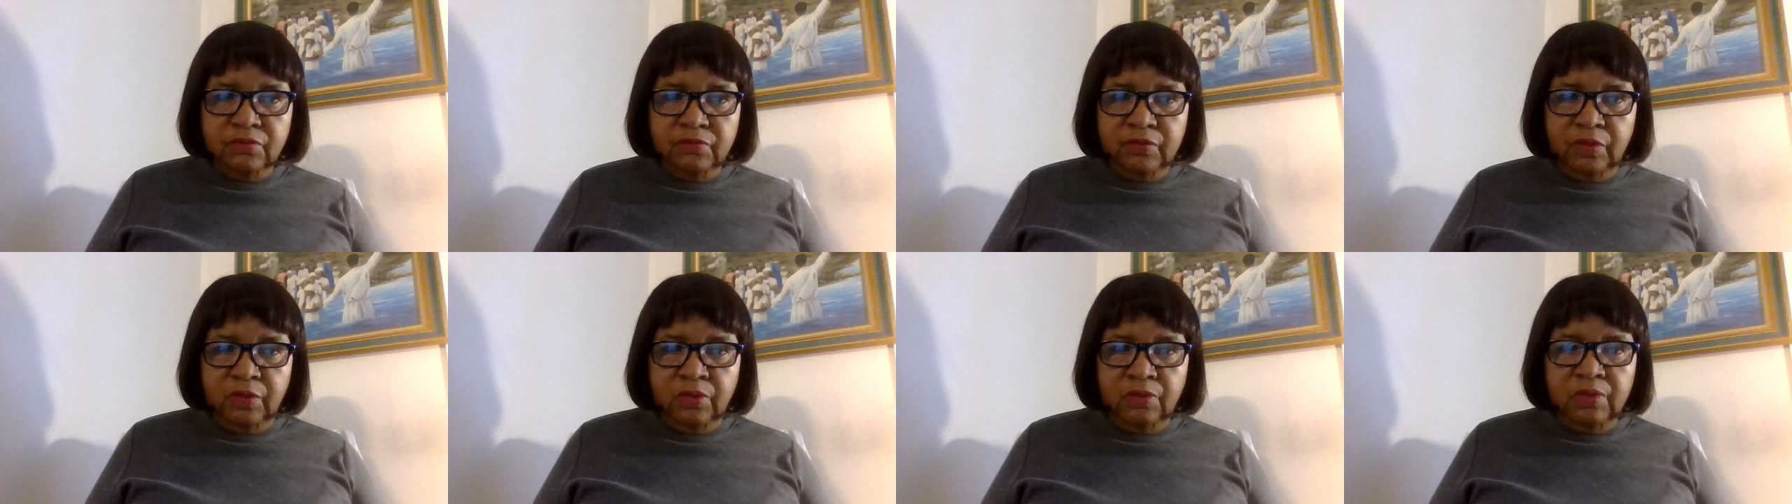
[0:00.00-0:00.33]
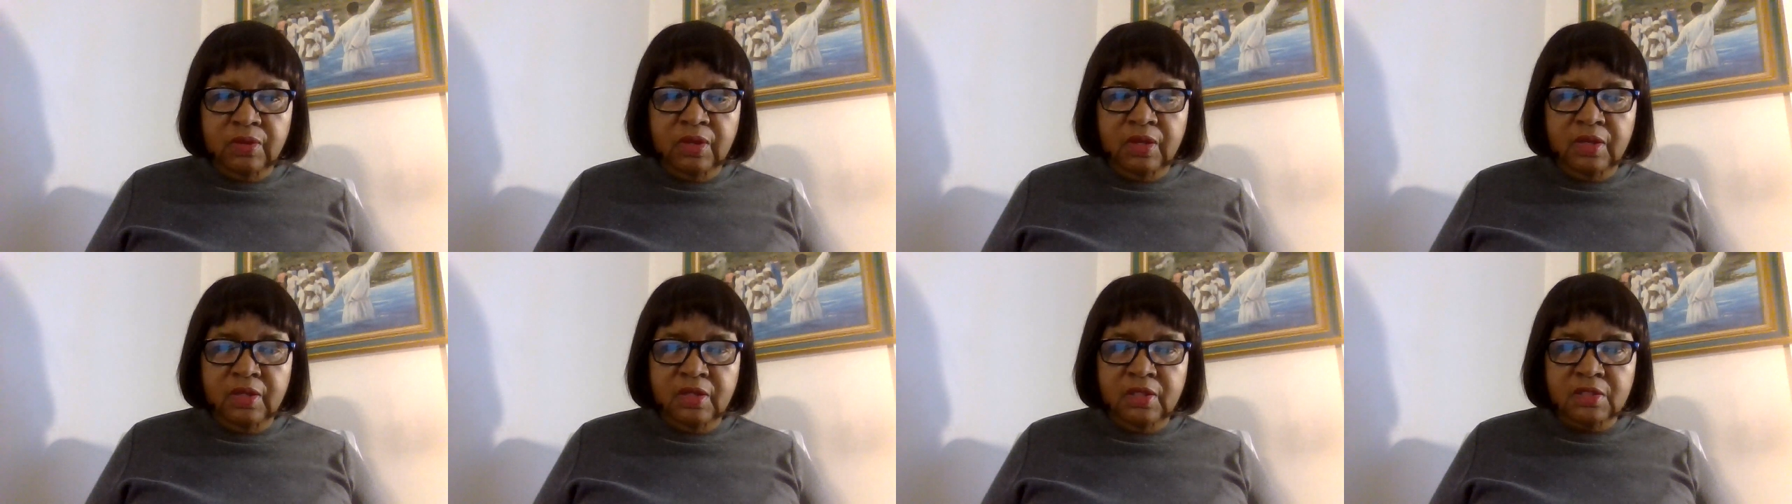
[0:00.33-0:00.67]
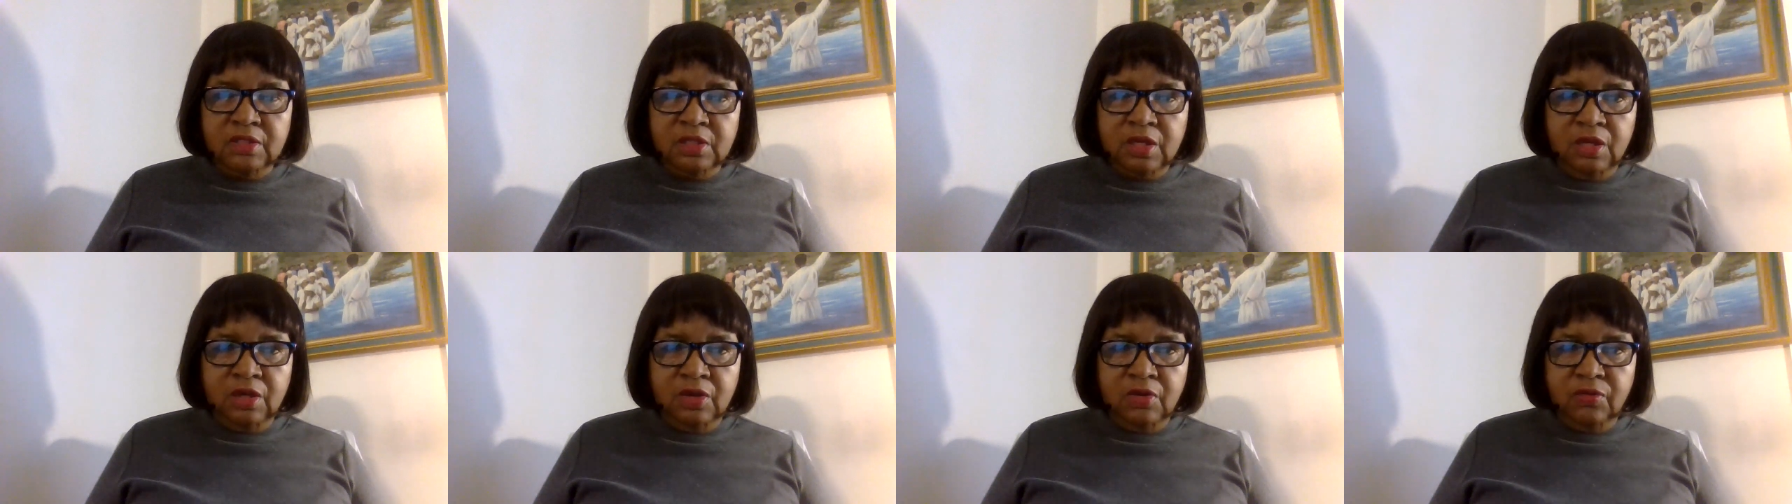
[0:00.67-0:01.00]
vote in this
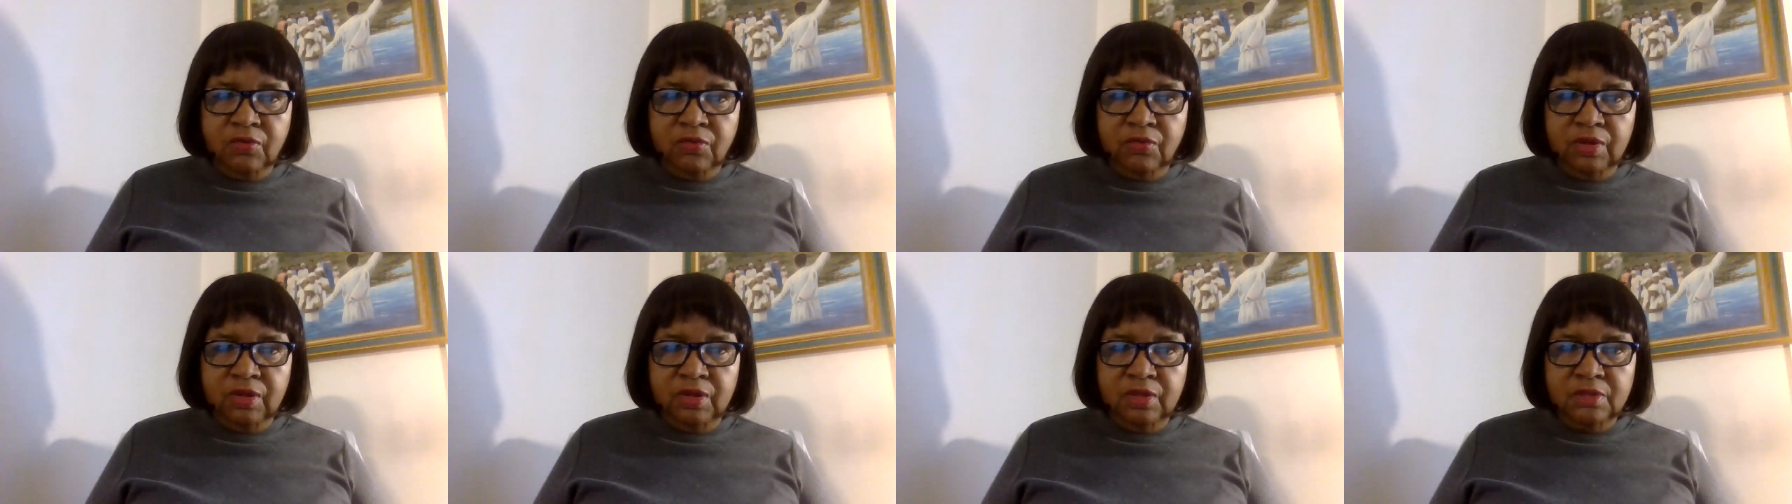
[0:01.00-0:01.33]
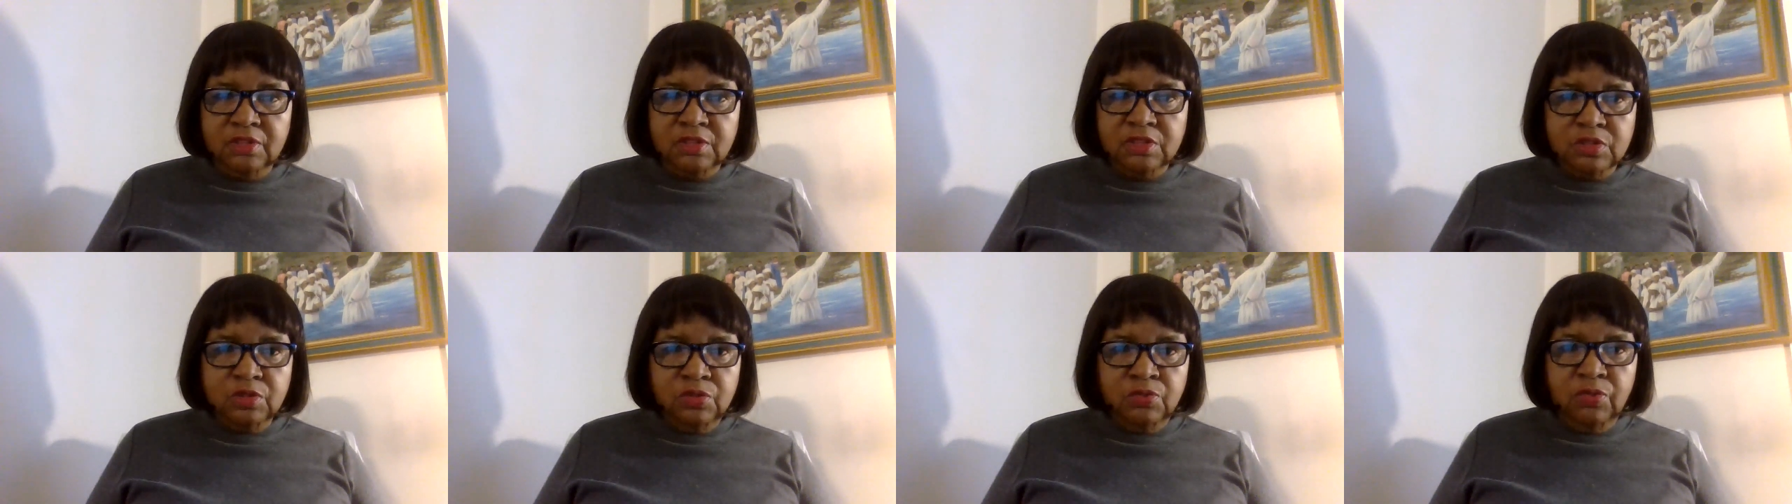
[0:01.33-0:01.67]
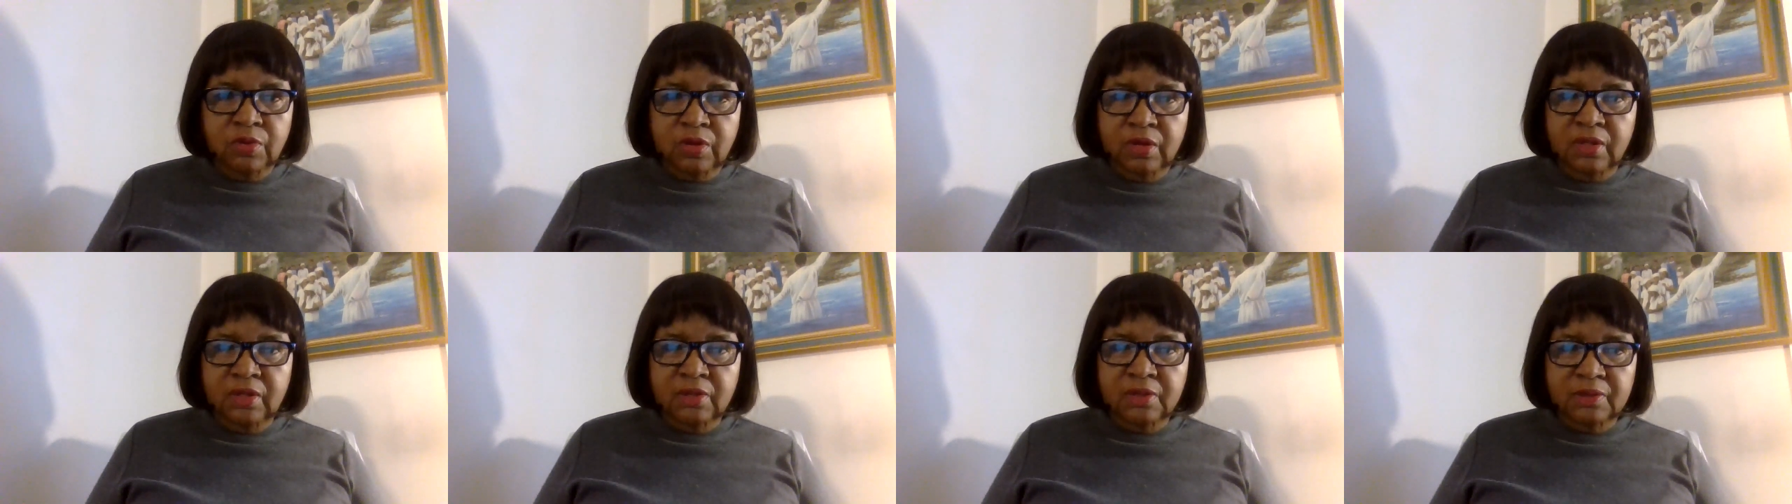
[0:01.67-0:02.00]
country,
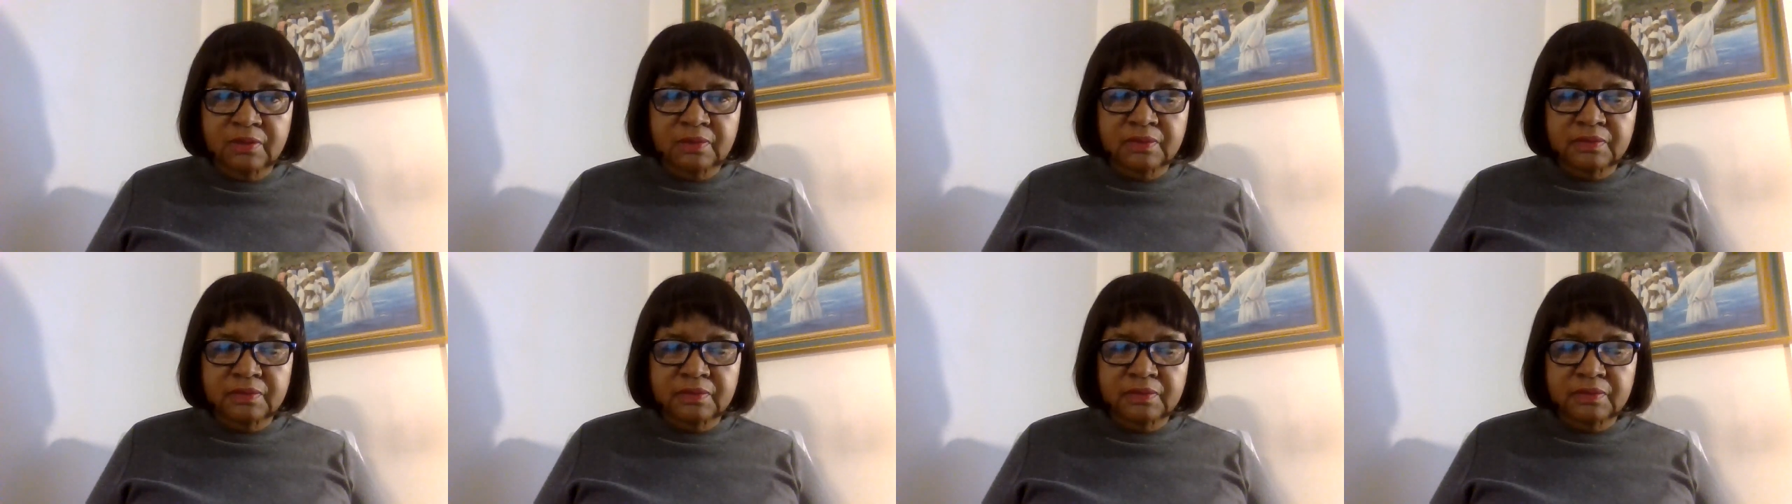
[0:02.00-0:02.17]
student,